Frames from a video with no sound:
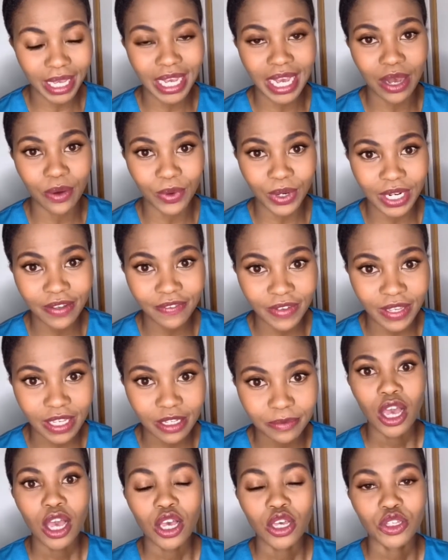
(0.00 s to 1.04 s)
our living.
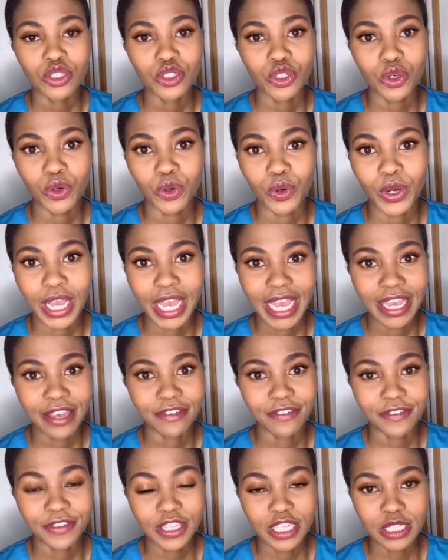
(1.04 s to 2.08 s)
So if
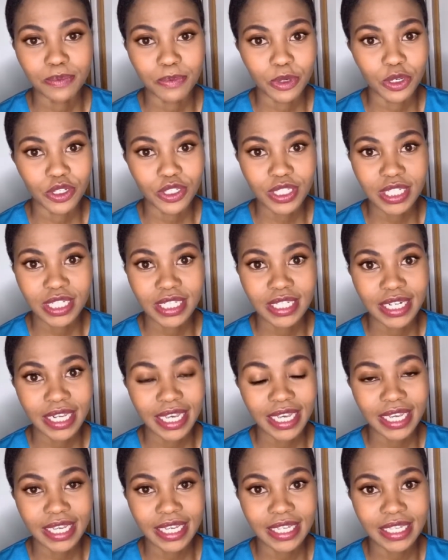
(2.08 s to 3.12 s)
this person
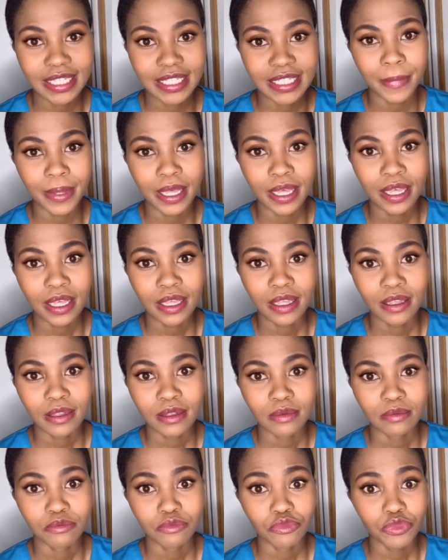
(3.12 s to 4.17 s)
is
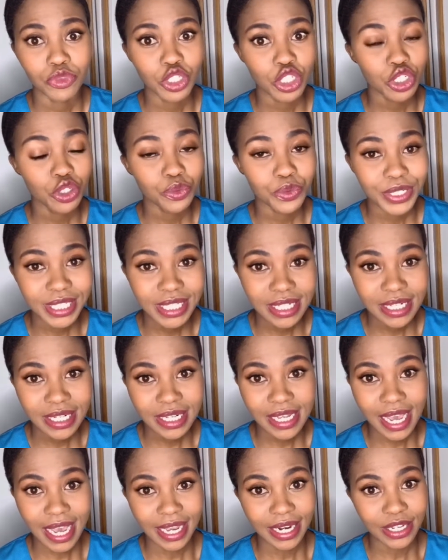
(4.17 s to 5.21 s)
just recently
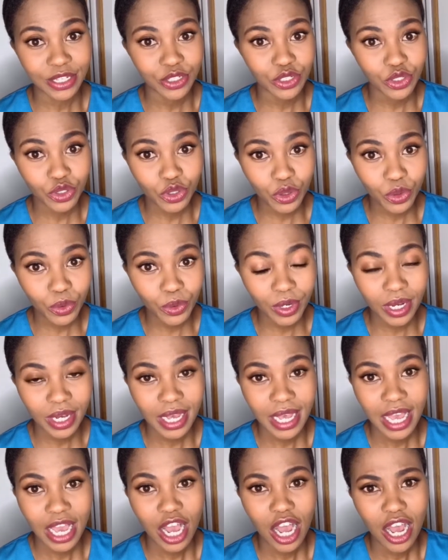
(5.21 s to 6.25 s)
had a stroke,
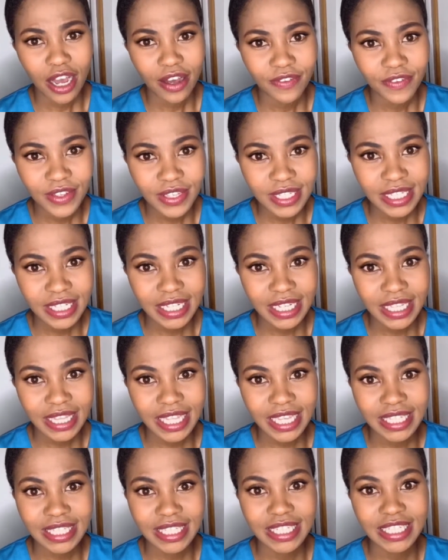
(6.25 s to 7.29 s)
obviously
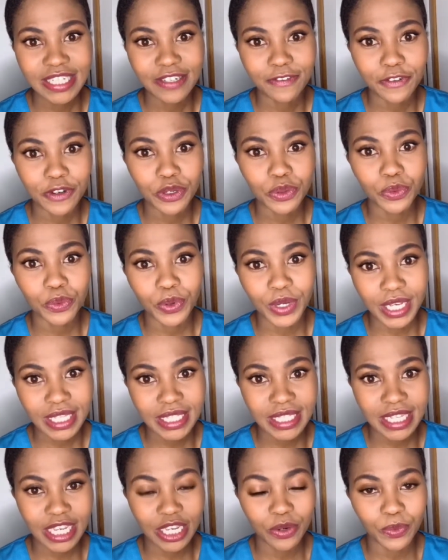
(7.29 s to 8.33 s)
there's different ways
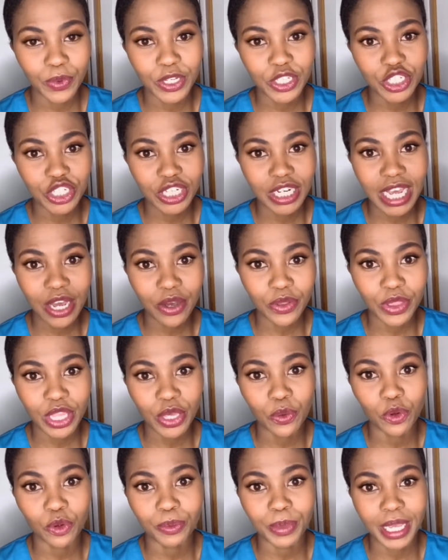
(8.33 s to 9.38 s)
in which now they
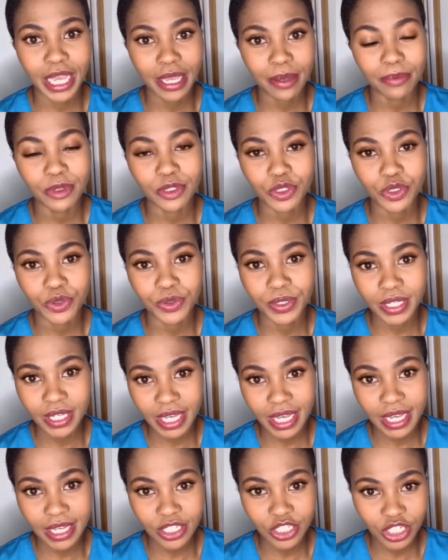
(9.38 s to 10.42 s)
will be able to
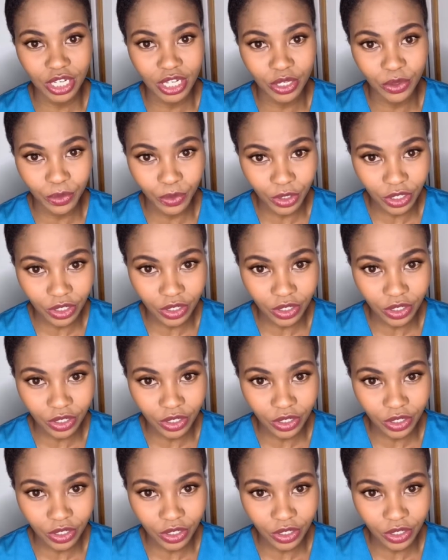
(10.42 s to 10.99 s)
engage in work.